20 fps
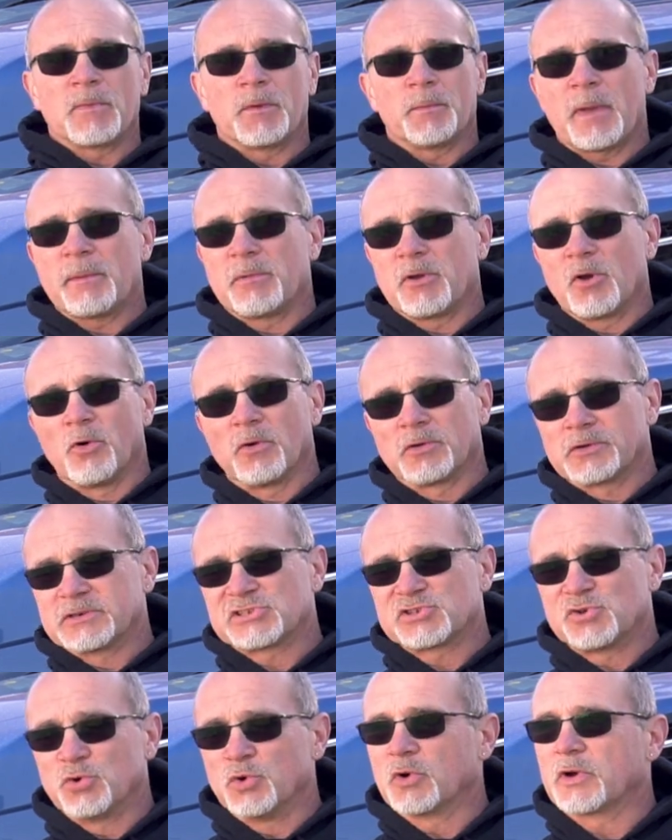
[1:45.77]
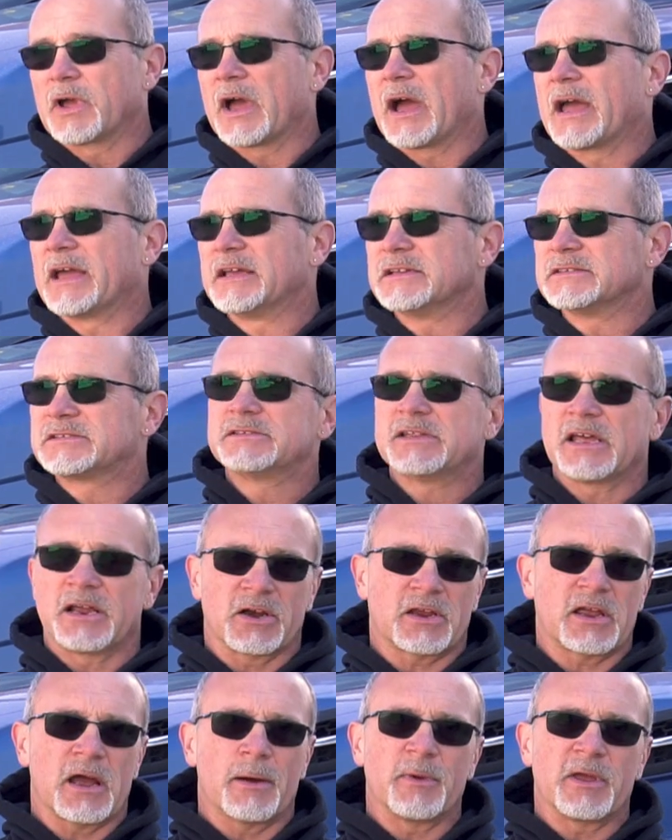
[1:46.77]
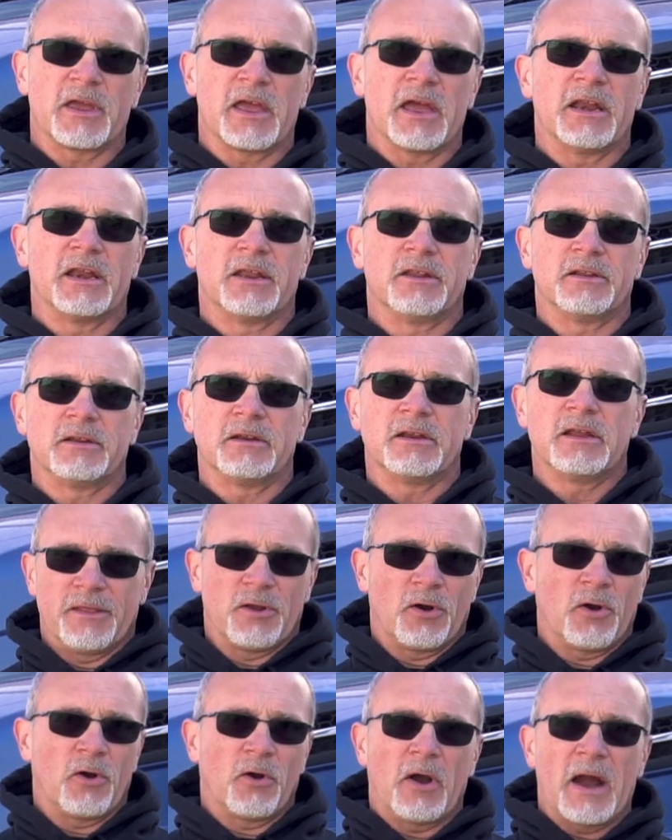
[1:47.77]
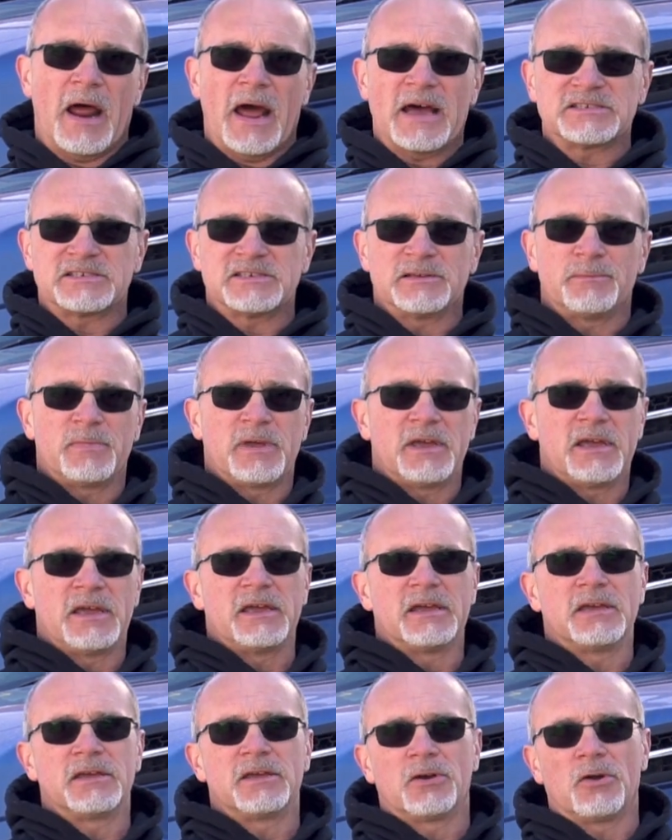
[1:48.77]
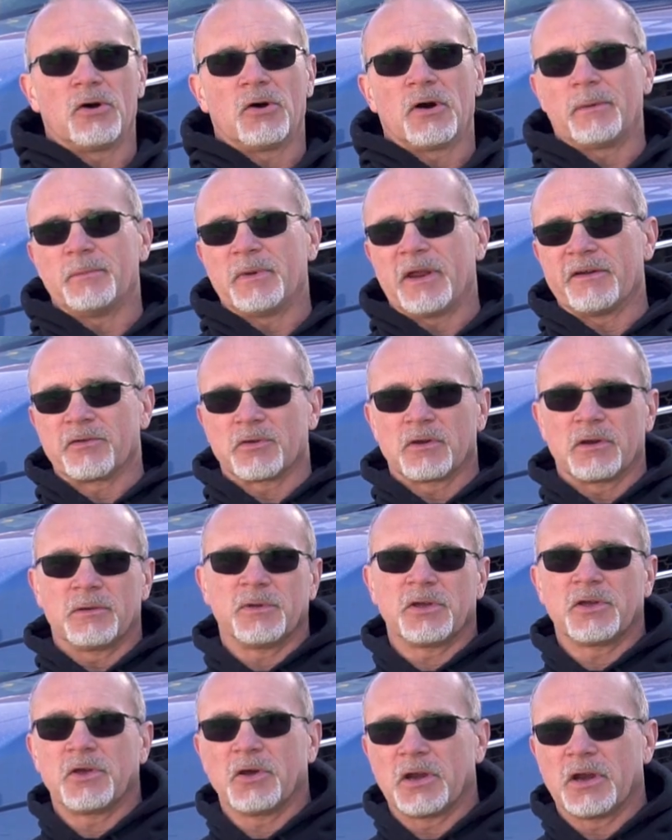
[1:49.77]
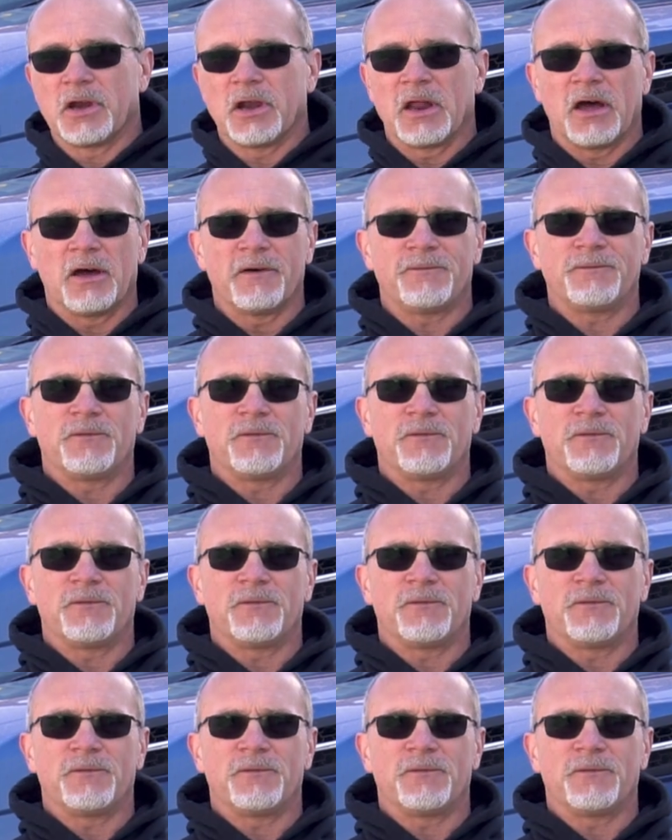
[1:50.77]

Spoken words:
you know, maybe older school guys that are coming in and they're harassing me. You know, I'm never going to be good enough,